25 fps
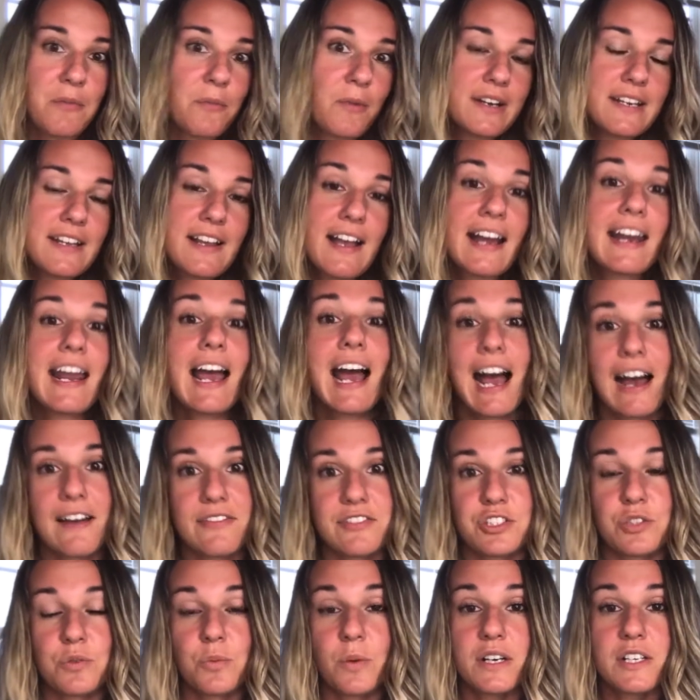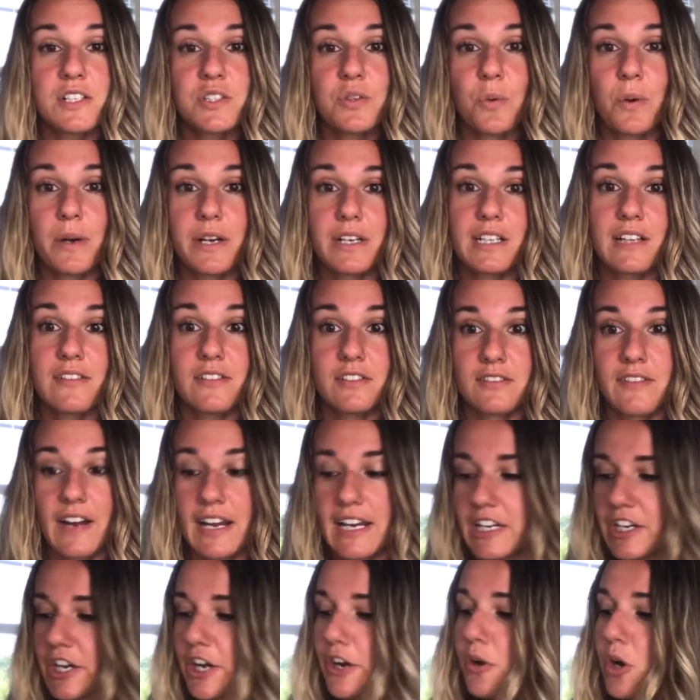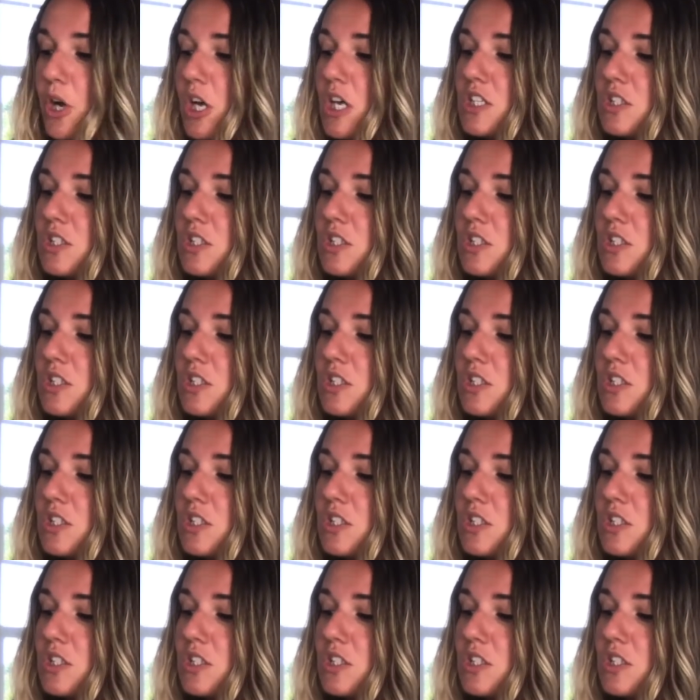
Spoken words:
One you kind of have to. One is oil of oregano.